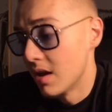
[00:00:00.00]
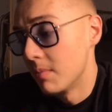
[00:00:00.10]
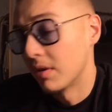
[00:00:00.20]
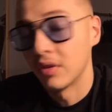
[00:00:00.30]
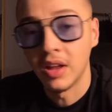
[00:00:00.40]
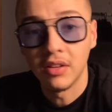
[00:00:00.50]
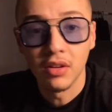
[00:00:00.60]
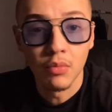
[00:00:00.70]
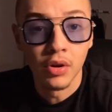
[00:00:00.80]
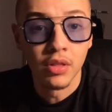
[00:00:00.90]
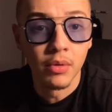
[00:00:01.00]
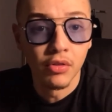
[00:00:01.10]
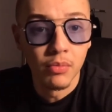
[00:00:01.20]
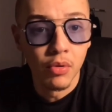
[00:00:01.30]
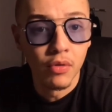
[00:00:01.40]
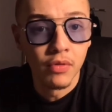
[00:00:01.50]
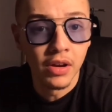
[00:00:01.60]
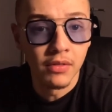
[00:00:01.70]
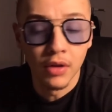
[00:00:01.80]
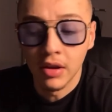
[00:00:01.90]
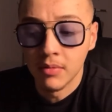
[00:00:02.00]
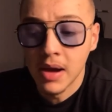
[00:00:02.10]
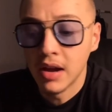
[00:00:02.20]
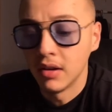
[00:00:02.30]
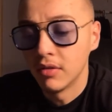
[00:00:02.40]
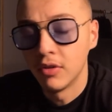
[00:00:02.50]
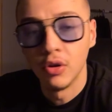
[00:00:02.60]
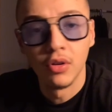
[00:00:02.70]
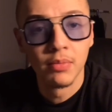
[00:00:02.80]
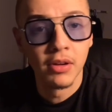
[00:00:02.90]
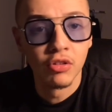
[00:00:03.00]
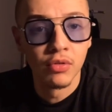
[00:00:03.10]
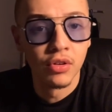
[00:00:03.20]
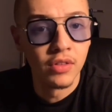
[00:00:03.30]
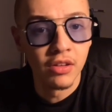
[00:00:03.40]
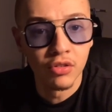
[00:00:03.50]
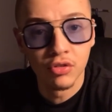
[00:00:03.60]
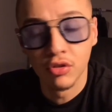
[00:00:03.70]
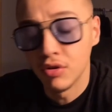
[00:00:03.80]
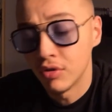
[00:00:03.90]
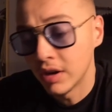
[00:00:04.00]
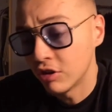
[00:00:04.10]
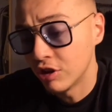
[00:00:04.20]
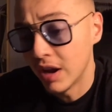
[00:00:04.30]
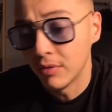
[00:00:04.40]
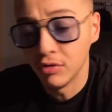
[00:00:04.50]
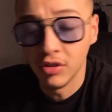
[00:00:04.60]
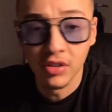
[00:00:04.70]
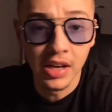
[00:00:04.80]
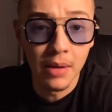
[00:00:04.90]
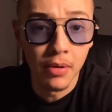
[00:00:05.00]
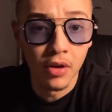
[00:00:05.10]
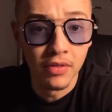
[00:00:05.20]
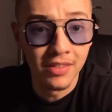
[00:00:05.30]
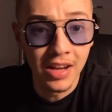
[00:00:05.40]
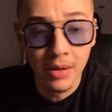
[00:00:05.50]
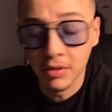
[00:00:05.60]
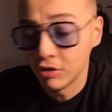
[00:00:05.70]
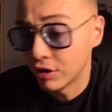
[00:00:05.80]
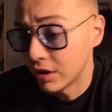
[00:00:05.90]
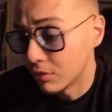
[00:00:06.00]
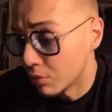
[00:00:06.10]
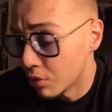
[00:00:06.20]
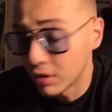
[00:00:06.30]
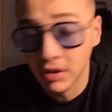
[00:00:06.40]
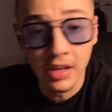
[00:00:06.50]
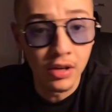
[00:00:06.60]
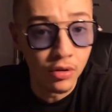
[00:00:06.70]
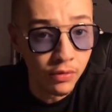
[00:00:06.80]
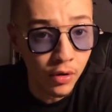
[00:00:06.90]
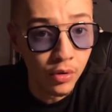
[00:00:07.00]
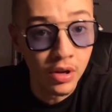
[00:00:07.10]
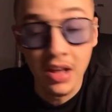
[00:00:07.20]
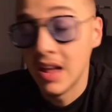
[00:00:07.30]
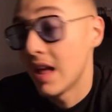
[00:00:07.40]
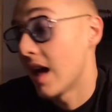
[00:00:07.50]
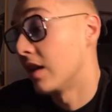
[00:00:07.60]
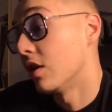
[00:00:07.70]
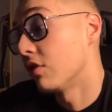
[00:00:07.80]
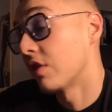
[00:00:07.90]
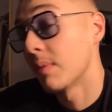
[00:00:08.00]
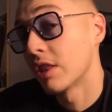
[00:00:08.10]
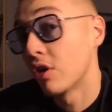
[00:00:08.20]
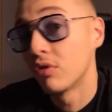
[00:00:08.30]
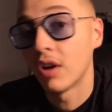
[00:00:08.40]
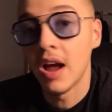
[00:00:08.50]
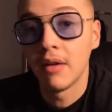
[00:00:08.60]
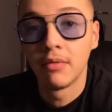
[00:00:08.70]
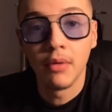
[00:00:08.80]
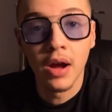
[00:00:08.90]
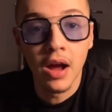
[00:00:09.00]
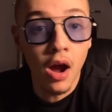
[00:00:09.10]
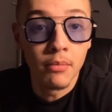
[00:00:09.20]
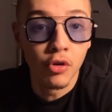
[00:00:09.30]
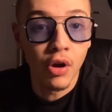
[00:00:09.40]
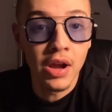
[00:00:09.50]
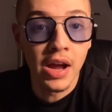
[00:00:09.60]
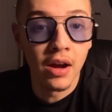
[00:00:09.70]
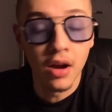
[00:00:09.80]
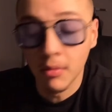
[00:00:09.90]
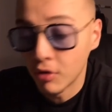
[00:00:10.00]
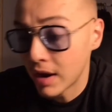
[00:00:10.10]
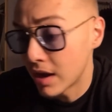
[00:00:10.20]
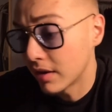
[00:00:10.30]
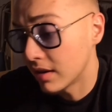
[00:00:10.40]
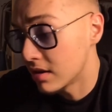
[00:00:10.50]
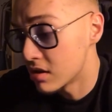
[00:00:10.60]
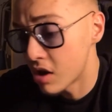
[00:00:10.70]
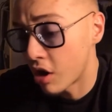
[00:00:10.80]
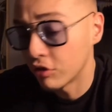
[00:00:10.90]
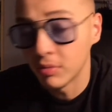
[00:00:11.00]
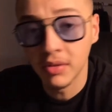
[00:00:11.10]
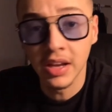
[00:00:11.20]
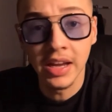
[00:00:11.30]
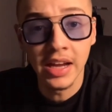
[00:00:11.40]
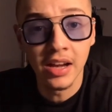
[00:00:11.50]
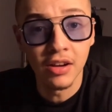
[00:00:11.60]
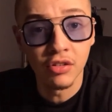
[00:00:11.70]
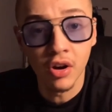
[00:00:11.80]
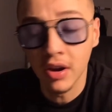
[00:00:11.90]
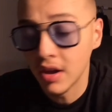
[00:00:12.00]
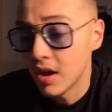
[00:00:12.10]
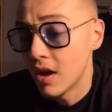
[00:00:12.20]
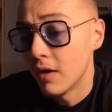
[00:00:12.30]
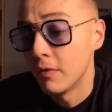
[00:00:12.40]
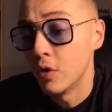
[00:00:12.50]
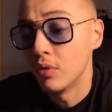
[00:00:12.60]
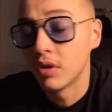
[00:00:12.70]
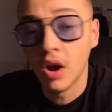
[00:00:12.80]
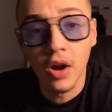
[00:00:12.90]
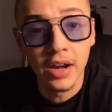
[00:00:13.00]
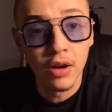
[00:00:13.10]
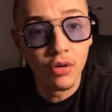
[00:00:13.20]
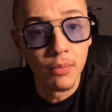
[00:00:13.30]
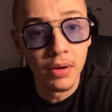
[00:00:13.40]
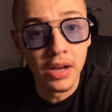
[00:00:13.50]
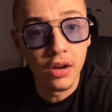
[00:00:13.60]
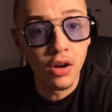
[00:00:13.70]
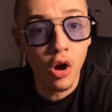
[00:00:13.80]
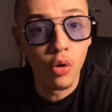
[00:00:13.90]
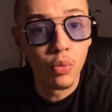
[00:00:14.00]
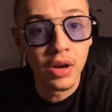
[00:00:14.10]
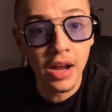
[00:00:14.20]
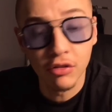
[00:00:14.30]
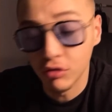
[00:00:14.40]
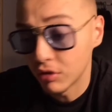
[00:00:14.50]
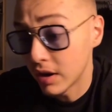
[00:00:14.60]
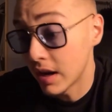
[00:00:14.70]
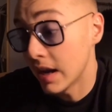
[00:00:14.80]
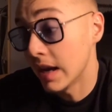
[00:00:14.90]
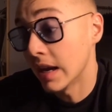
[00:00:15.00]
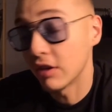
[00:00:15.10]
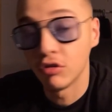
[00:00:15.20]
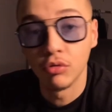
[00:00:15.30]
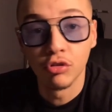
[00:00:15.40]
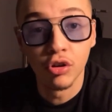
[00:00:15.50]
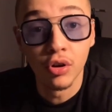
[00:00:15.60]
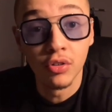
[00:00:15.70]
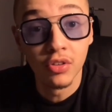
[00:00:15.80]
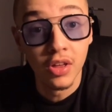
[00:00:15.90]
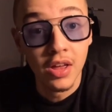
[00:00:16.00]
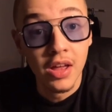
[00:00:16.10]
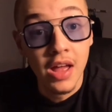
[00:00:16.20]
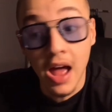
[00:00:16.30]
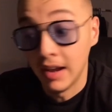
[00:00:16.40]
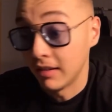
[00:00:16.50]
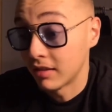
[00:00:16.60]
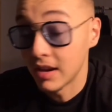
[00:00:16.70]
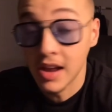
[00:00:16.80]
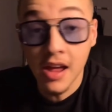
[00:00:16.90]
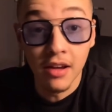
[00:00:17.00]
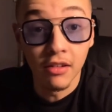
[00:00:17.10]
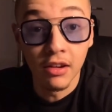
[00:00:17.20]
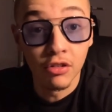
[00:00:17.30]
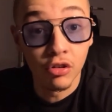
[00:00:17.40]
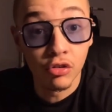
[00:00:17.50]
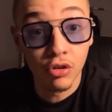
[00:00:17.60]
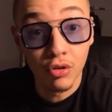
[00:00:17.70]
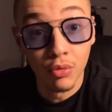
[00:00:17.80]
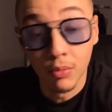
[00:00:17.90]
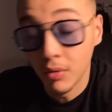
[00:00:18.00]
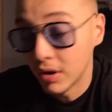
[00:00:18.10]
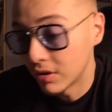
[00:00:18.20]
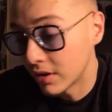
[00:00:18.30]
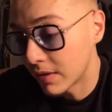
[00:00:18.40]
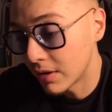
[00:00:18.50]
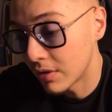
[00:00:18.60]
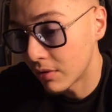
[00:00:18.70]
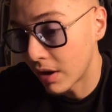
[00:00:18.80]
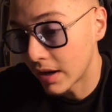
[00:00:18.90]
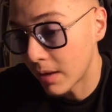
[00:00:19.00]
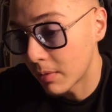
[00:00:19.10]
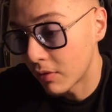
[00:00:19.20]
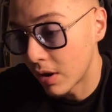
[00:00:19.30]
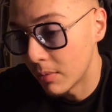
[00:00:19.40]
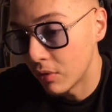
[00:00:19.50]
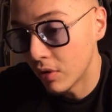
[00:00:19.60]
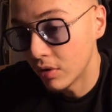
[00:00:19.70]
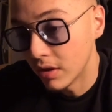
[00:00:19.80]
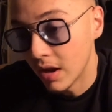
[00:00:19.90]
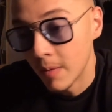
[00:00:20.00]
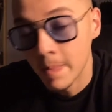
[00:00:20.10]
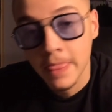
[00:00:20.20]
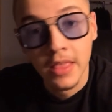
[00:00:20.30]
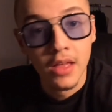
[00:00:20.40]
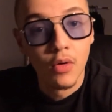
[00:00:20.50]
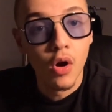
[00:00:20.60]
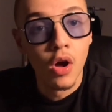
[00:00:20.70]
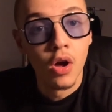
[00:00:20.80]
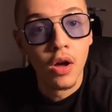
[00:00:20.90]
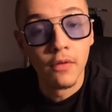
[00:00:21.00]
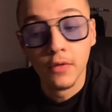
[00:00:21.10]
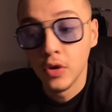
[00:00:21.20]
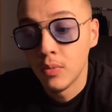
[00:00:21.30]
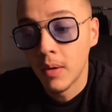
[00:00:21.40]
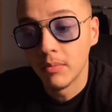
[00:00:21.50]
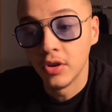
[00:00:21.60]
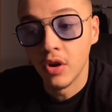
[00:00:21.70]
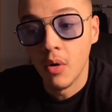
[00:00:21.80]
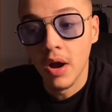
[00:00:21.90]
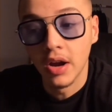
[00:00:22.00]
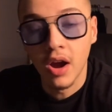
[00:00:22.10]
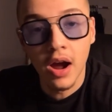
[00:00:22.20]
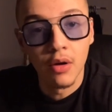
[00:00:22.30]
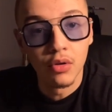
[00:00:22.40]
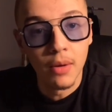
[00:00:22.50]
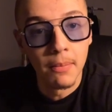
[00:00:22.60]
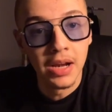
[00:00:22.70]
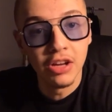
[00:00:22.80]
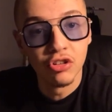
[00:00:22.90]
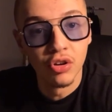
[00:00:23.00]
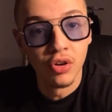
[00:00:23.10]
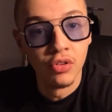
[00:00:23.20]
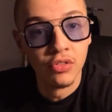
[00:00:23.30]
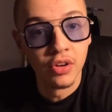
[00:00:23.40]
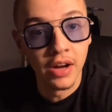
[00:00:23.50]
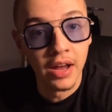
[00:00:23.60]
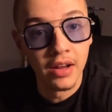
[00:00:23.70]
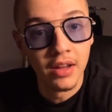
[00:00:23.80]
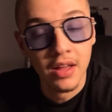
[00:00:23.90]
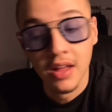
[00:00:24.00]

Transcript: Because that's one of the most important things for as a man, is for your, especially for your testosterone, your energy levels, is to get perfect sleep, to drink good water, to eat good food. And some of those I'm great at. I'm great at 100% eating clean diet, food, cutting out complete whole and natural sugars. And it's a struggle. Well, boys, I'll give you it right now before I move on. A few months ago, I cut out complete sugars, okay?